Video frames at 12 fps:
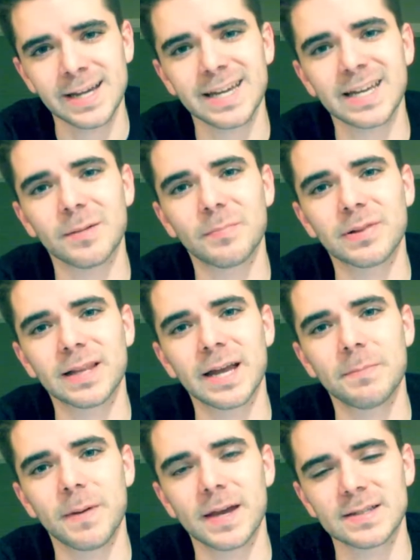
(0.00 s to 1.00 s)
eat a
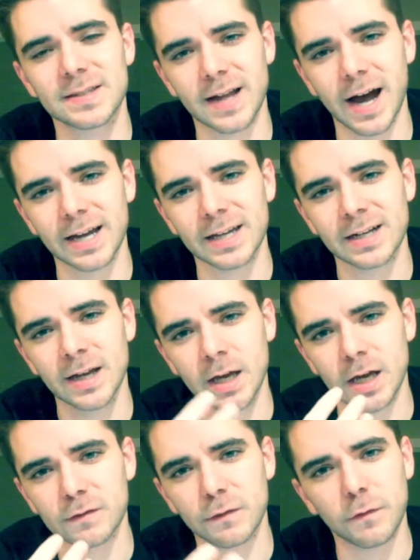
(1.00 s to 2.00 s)
plant-based diet.
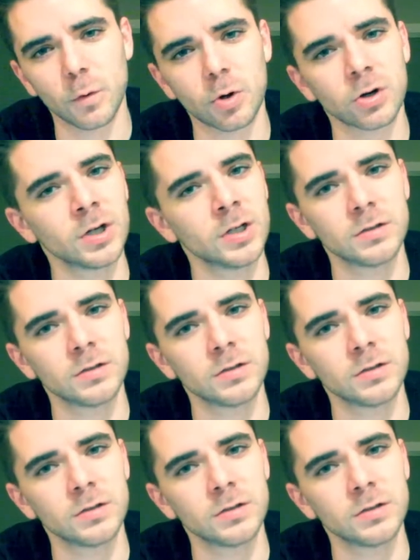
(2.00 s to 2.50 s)
And 4,